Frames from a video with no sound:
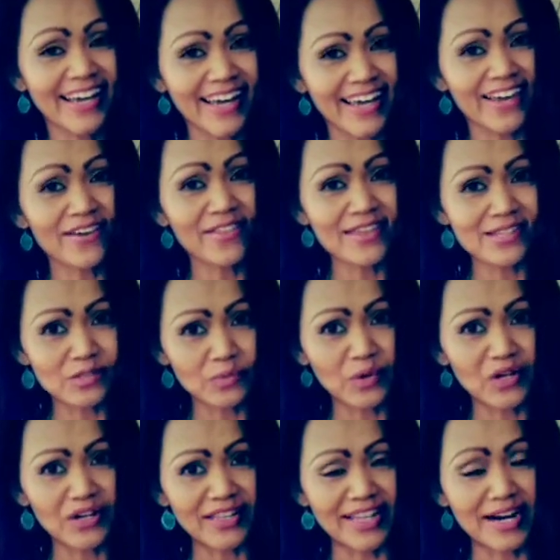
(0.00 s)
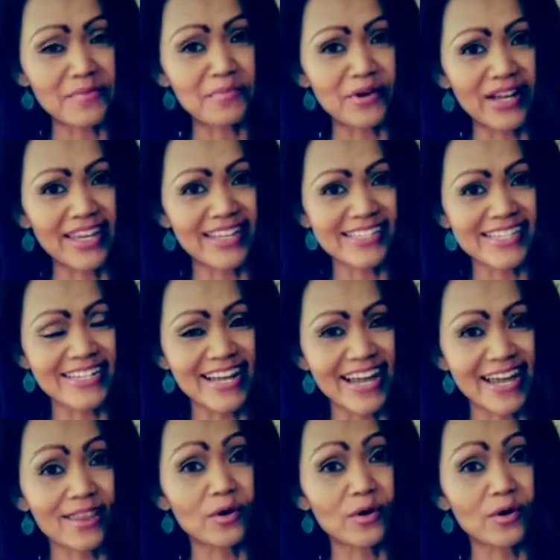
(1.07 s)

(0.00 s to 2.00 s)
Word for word: hear this word that I'm bringing today,